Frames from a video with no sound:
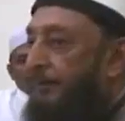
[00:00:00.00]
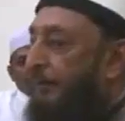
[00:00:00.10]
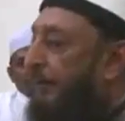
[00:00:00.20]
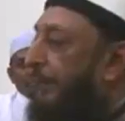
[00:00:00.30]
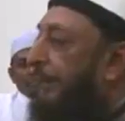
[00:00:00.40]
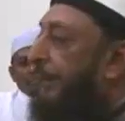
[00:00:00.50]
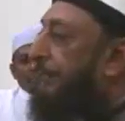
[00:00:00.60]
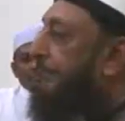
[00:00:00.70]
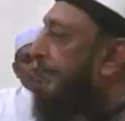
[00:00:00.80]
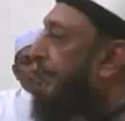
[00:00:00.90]
So he
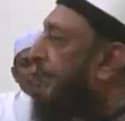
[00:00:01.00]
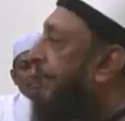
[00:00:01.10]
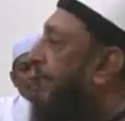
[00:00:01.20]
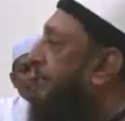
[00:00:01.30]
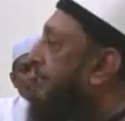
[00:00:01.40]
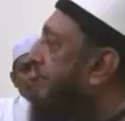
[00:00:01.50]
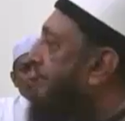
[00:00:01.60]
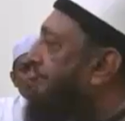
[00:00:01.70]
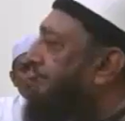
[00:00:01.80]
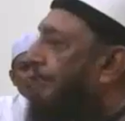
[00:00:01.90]
is engaged
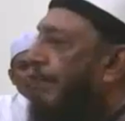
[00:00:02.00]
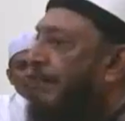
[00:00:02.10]
in